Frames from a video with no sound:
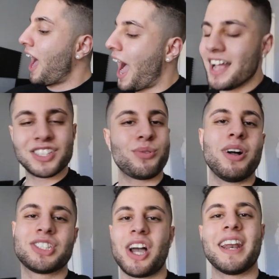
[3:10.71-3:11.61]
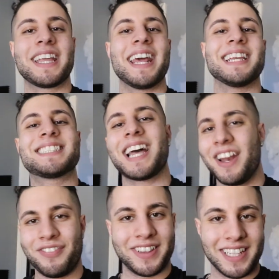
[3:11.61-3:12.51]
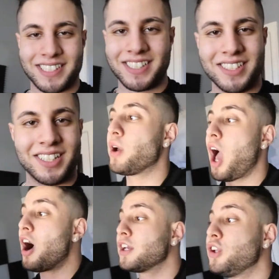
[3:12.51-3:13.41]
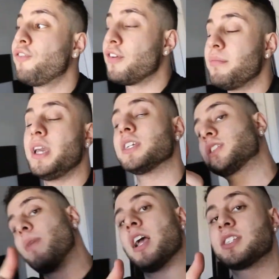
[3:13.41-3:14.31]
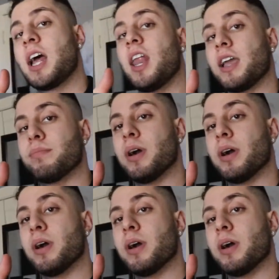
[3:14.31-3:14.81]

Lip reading: I just want y'all to get excited for this year. All y'all could do for me is smash that like